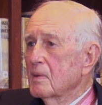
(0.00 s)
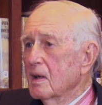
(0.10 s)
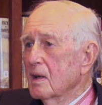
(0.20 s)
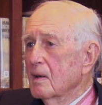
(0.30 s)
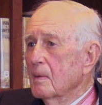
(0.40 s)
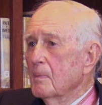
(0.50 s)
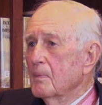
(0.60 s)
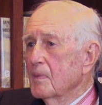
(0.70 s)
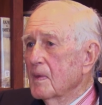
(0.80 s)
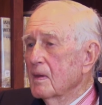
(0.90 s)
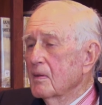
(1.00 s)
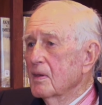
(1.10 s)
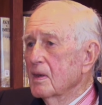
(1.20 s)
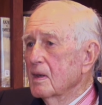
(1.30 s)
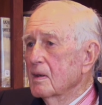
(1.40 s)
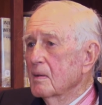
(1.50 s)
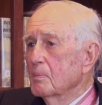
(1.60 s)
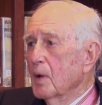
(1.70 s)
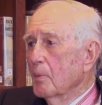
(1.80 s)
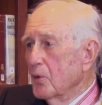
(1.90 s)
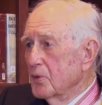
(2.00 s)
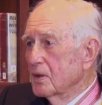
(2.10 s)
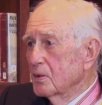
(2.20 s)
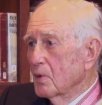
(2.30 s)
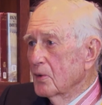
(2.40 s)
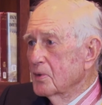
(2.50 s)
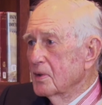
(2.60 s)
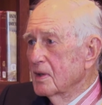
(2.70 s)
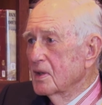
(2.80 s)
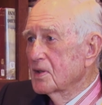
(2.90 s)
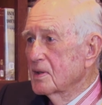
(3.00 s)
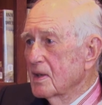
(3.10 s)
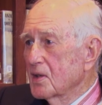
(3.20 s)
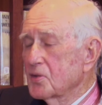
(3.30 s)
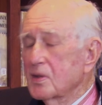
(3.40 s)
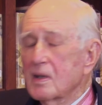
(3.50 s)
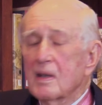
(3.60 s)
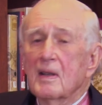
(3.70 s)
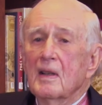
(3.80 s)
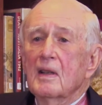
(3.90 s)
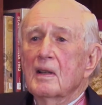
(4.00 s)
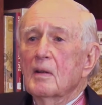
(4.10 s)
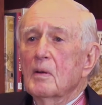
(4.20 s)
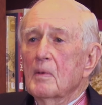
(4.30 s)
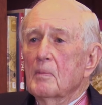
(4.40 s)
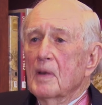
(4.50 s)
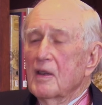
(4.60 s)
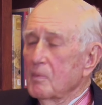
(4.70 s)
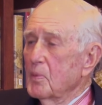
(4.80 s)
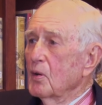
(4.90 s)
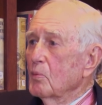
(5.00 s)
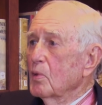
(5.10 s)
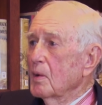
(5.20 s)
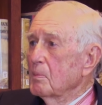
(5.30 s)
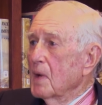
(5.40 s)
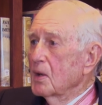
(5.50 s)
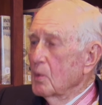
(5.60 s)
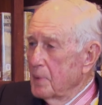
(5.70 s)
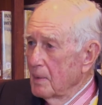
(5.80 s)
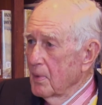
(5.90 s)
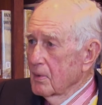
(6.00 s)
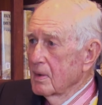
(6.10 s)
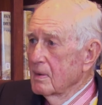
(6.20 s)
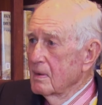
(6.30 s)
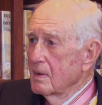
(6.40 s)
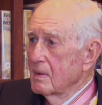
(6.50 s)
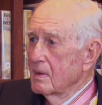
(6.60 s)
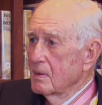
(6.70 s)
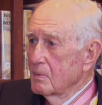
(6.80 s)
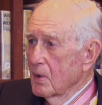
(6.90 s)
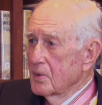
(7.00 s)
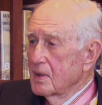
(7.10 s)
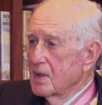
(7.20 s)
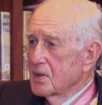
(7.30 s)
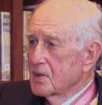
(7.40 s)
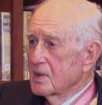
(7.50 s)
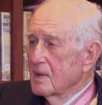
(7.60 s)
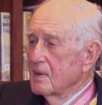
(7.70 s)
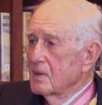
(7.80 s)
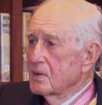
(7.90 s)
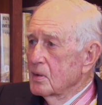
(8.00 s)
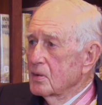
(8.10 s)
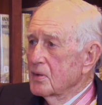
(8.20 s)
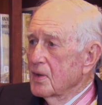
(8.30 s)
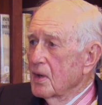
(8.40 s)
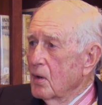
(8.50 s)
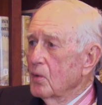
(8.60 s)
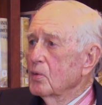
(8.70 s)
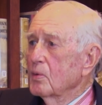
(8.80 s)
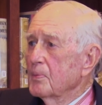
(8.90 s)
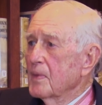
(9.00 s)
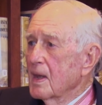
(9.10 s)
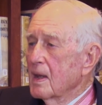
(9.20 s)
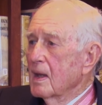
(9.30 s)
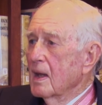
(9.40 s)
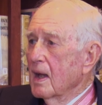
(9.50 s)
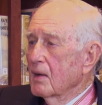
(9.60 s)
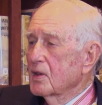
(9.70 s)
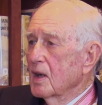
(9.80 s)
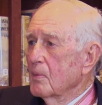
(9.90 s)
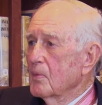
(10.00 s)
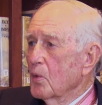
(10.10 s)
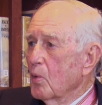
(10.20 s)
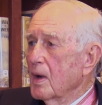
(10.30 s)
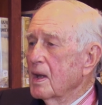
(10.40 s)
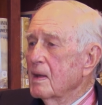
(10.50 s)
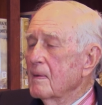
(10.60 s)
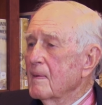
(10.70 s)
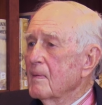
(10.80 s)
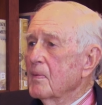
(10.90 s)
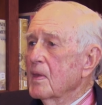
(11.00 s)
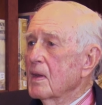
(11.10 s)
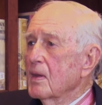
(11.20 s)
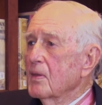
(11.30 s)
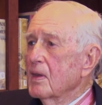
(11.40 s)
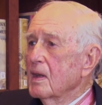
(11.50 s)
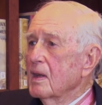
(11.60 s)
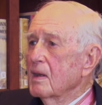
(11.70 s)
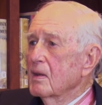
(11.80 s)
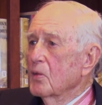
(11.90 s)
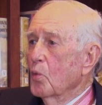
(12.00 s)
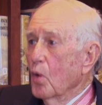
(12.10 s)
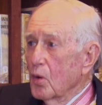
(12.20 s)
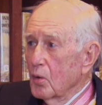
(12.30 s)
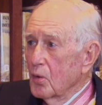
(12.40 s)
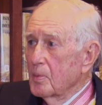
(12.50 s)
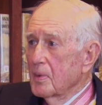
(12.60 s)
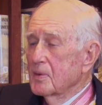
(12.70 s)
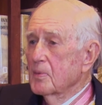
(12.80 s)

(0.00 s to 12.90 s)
Bob O'Neill wrote in his history, even beyond what Michael Pembroke wrote in his, to look at the whole outcome, the way the world, but